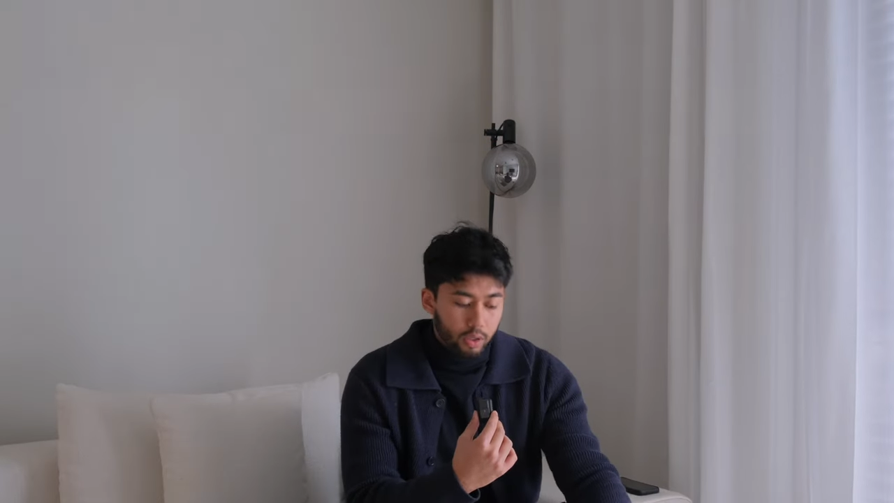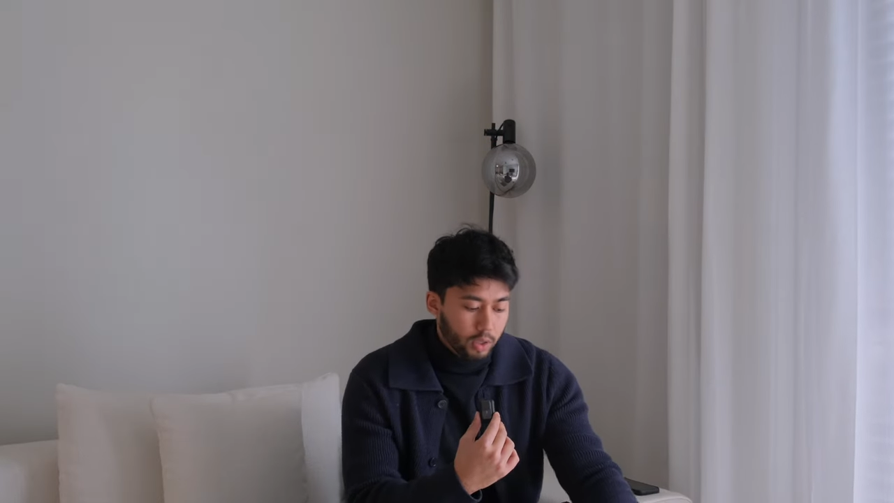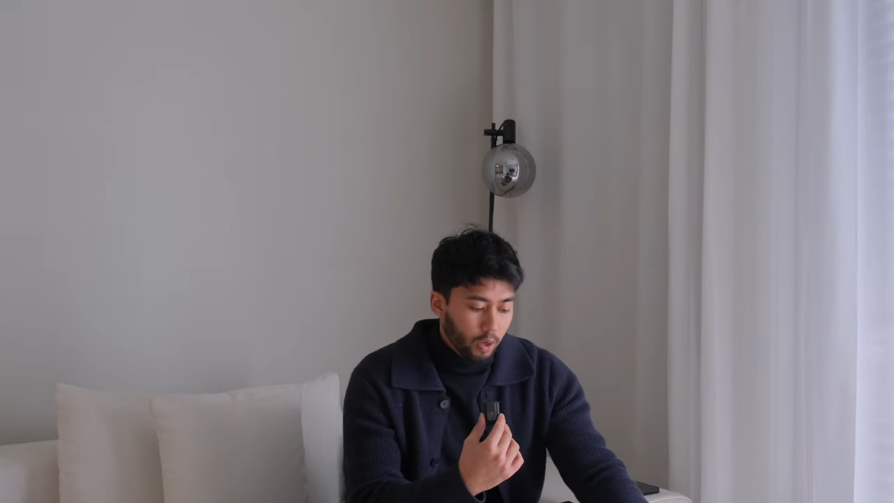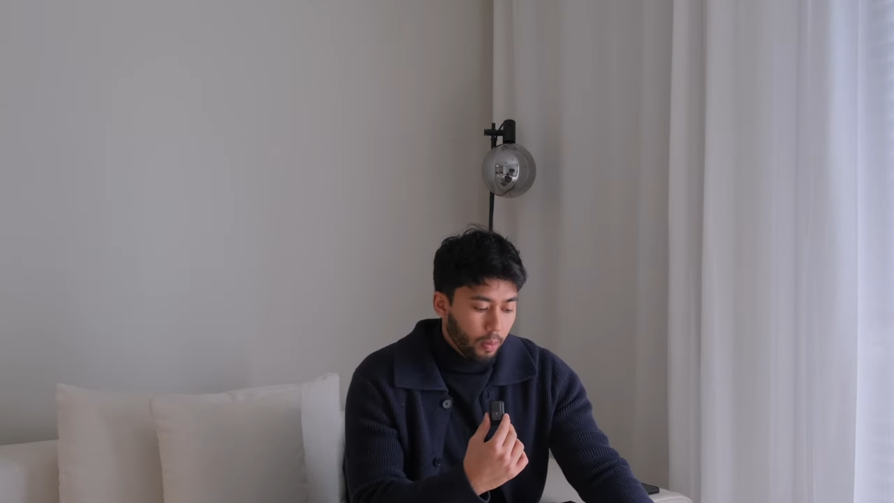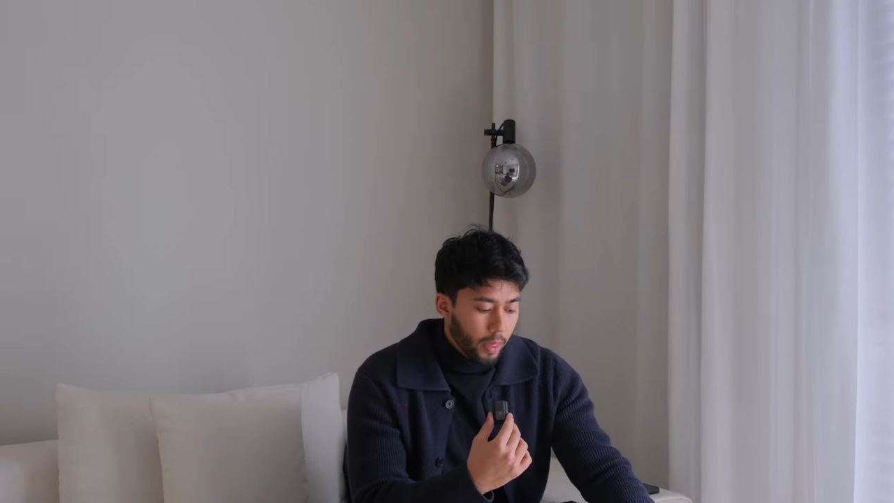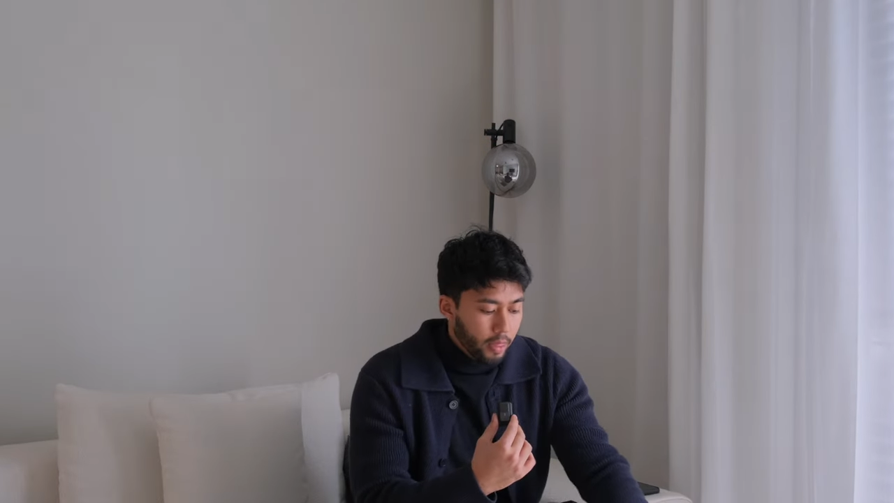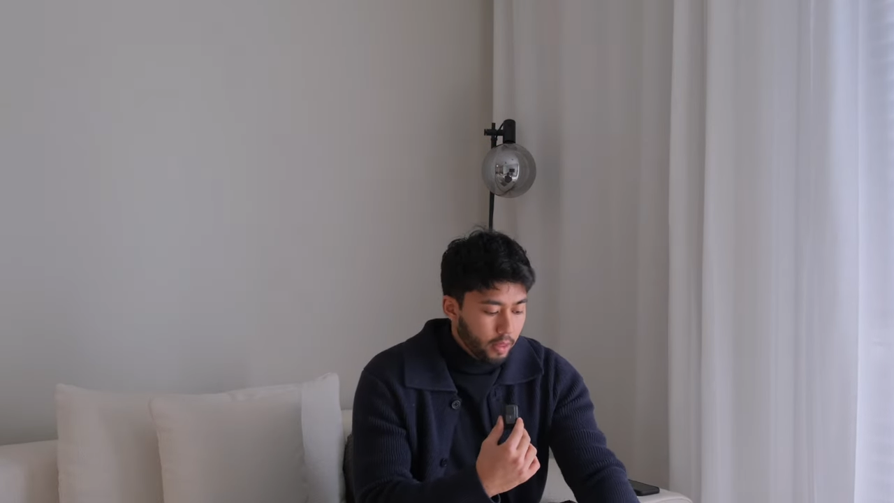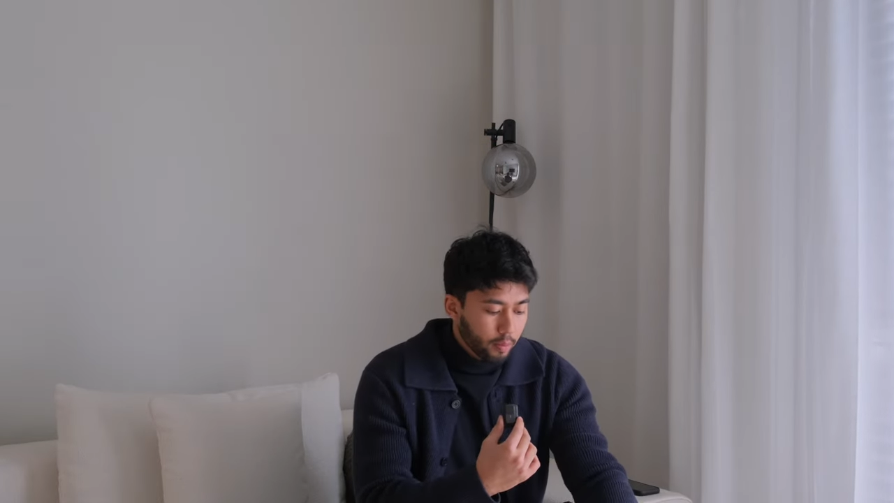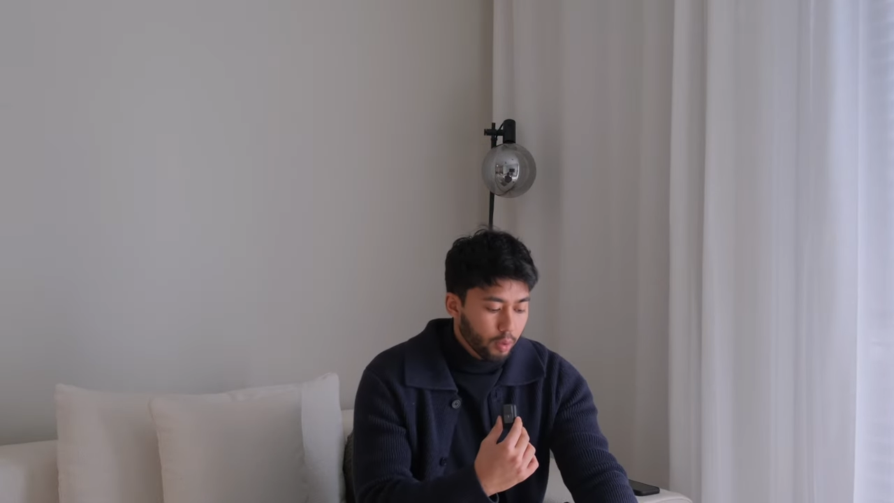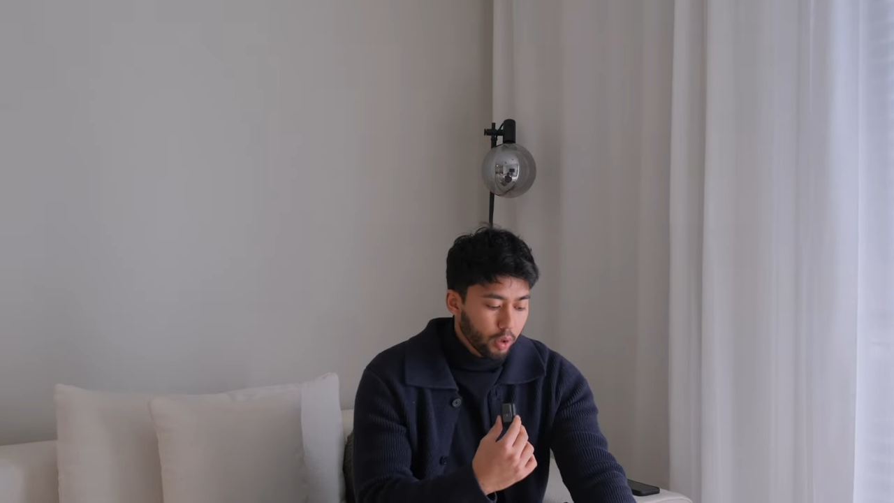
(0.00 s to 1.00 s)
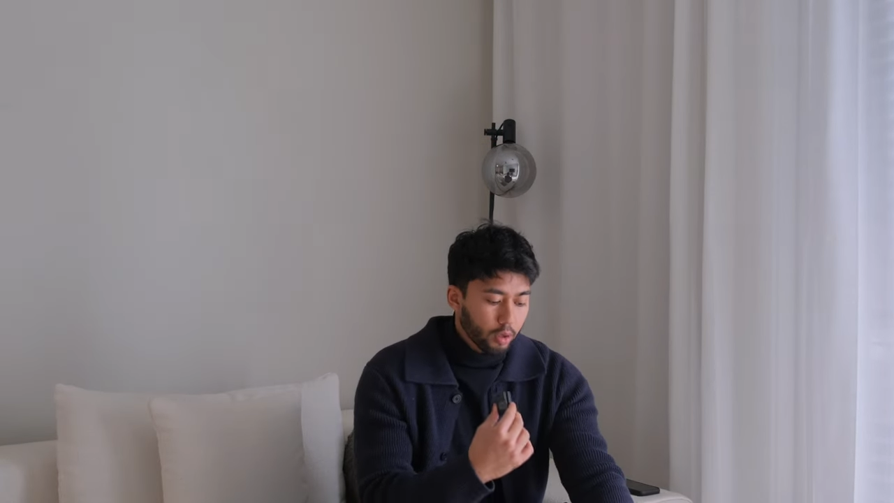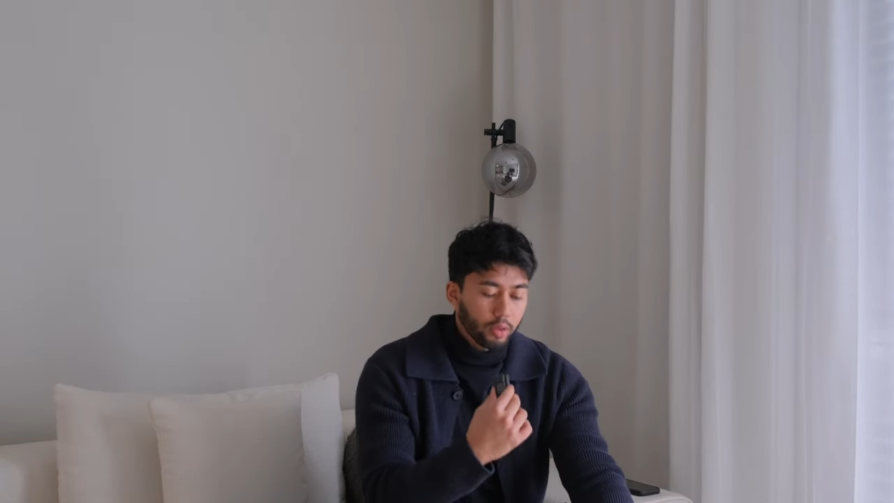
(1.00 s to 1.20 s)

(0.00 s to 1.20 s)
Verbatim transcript: So in the book,